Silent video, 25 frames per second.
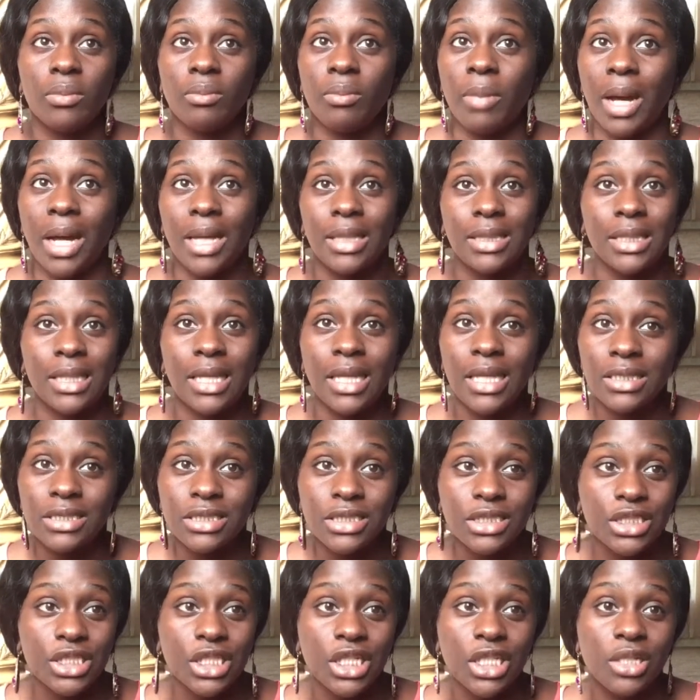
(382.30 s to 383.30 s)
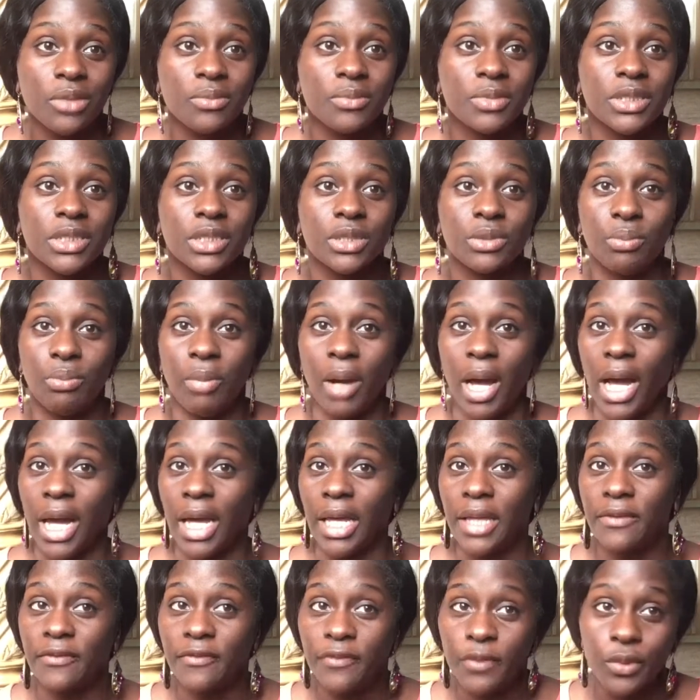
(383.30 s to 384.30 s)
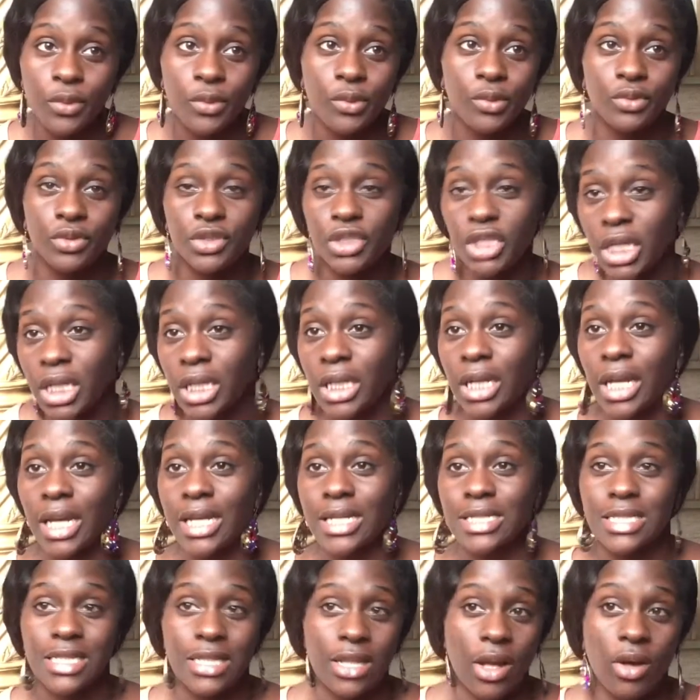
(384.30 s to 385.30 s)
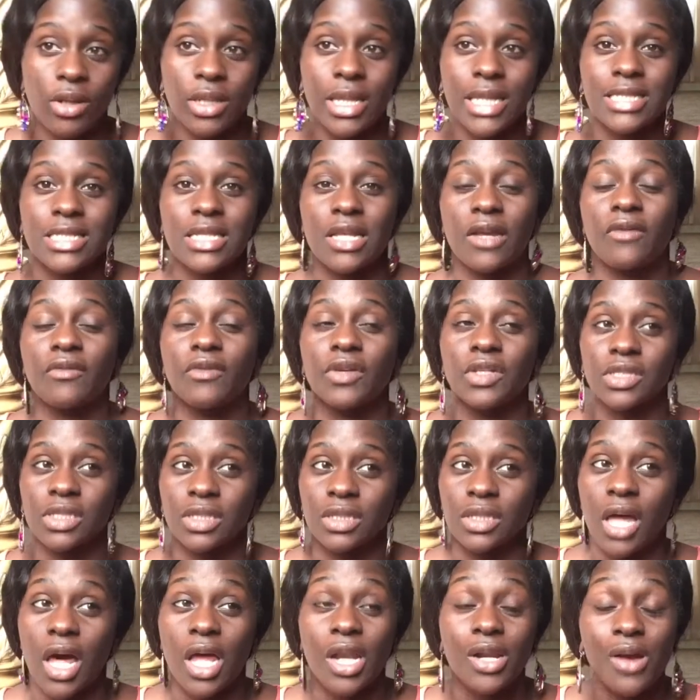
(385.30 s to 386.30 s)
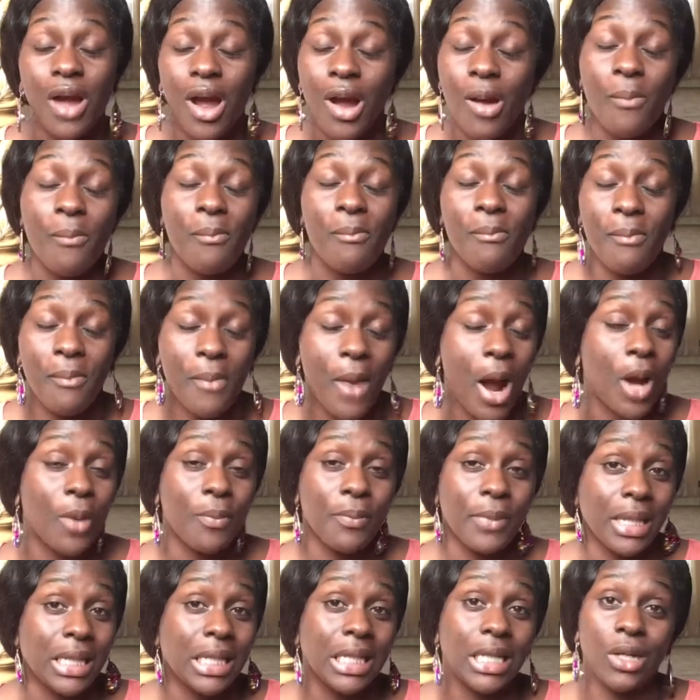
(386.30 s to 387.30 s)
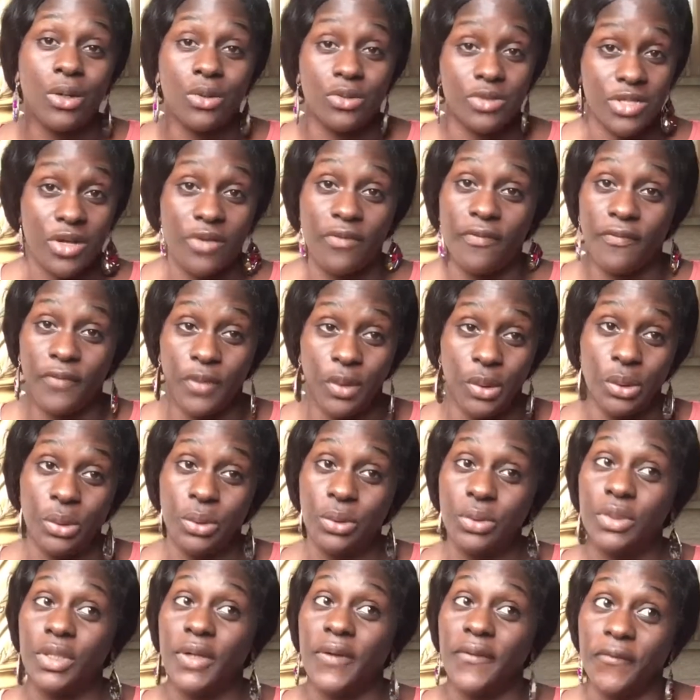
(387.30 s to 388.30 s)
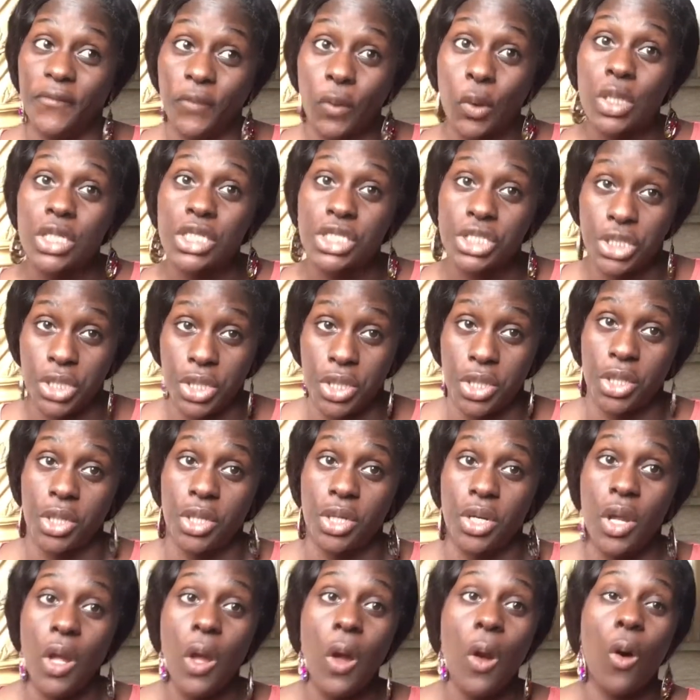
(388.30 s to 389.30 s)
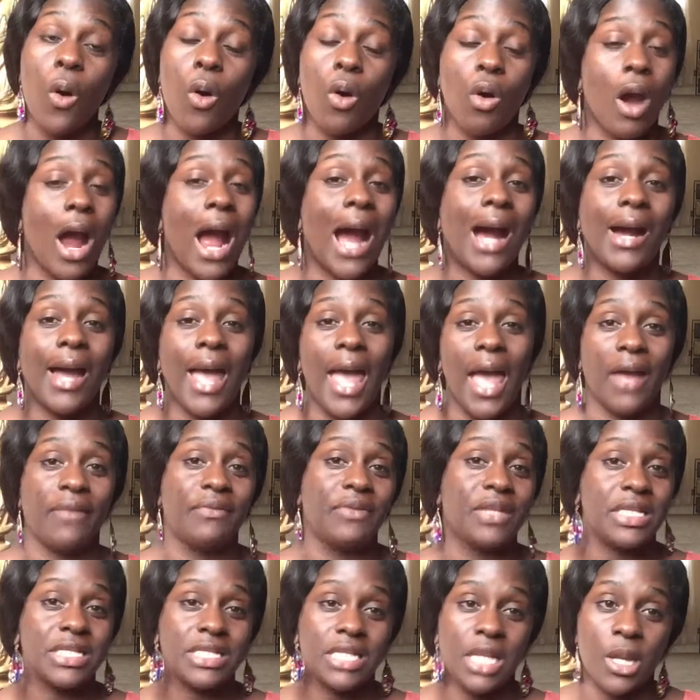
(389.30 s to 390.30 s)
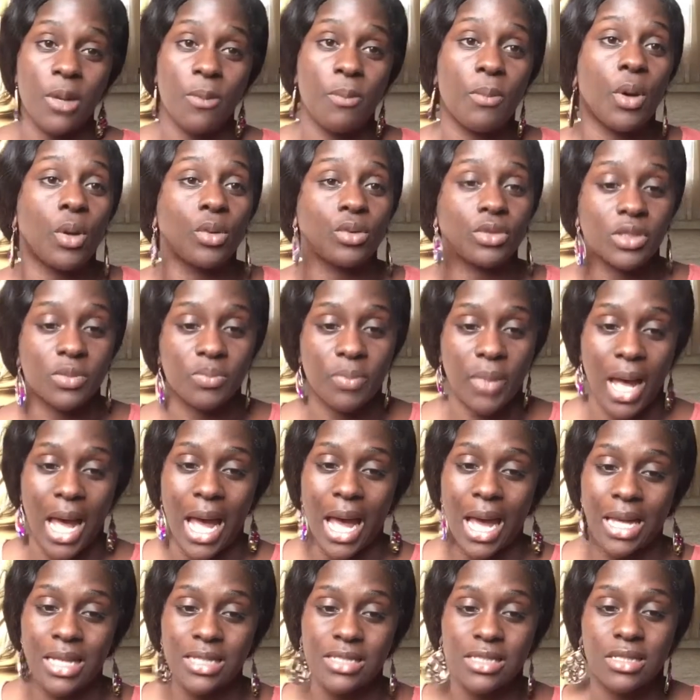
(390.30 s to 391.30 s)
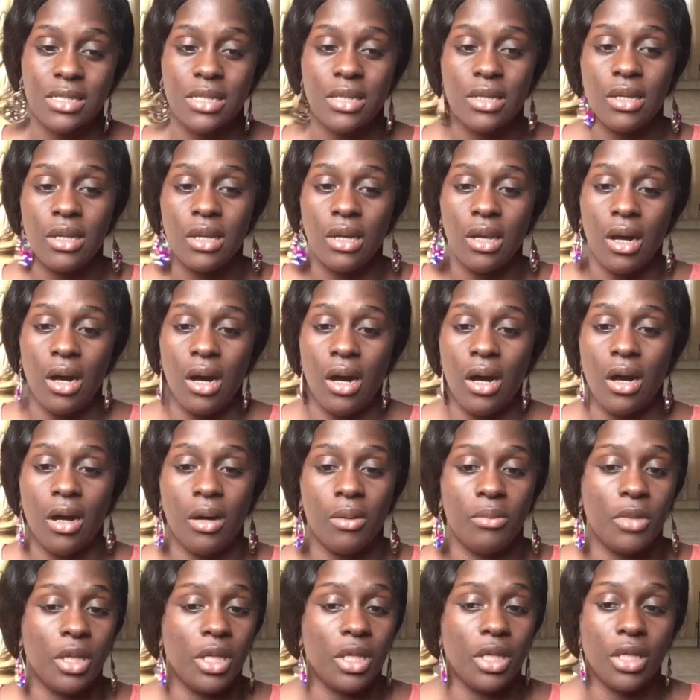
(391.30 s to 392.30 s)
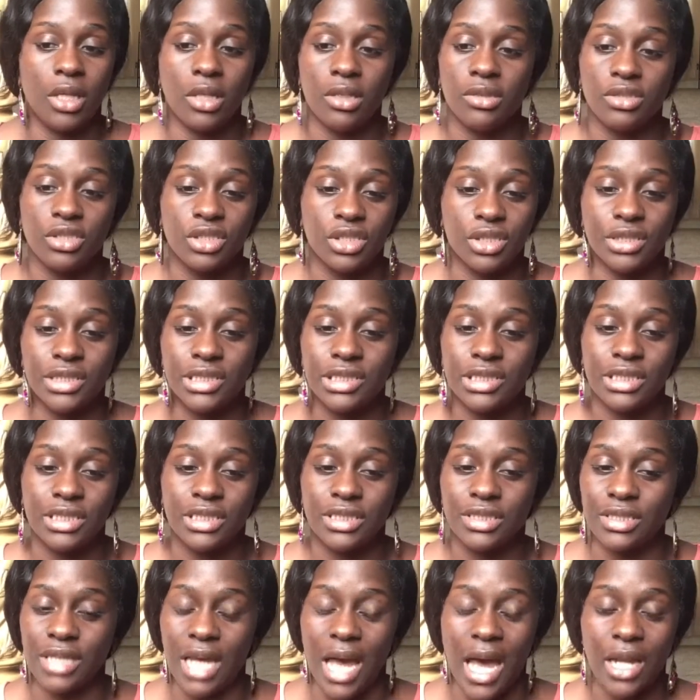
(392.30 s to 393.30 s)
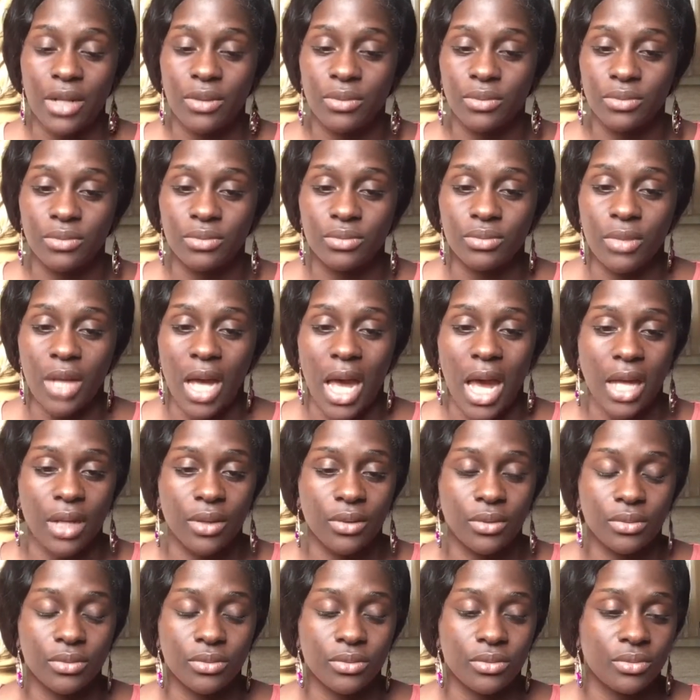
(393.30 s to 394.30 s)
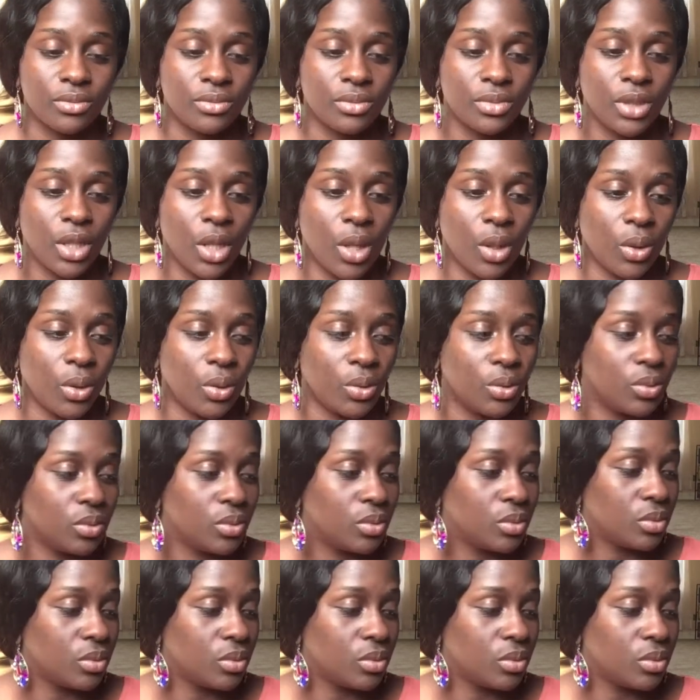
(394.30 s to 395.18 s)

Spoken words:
Buying the kids chips, buying food, chicken nuggets and all that stuff. Because a lot of our money goes on food for sure. Or I'll have these impulse buys. And just, I don't know.